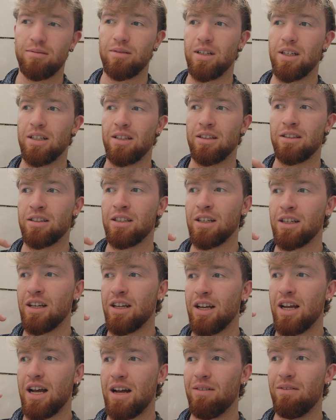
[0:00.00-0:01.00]
and
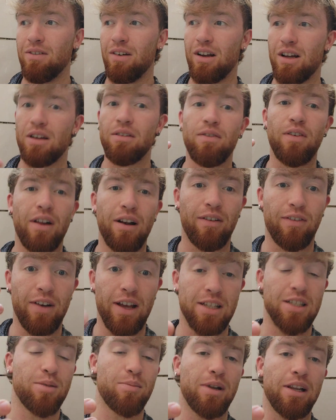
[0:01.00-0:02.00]
have life
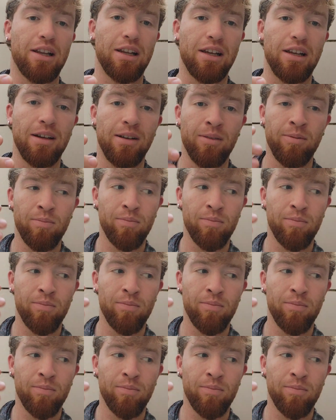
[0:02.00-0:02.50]
flexibility,